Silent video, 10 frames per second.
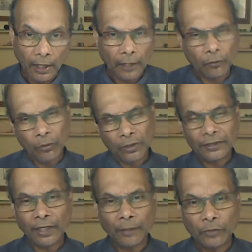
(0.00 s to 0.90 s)
And all the
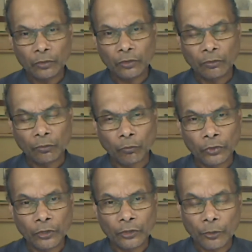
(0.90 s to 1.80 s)
time, what
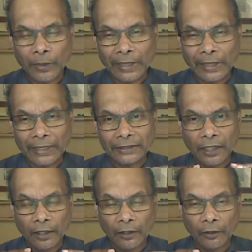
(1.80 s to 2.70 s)
you're doing is
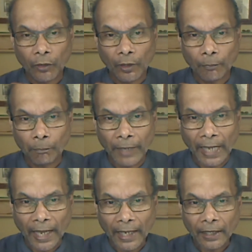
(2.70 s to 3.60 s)
going
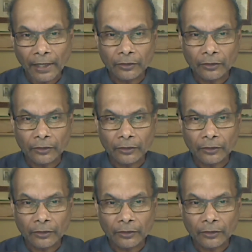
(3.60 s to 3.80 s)
back to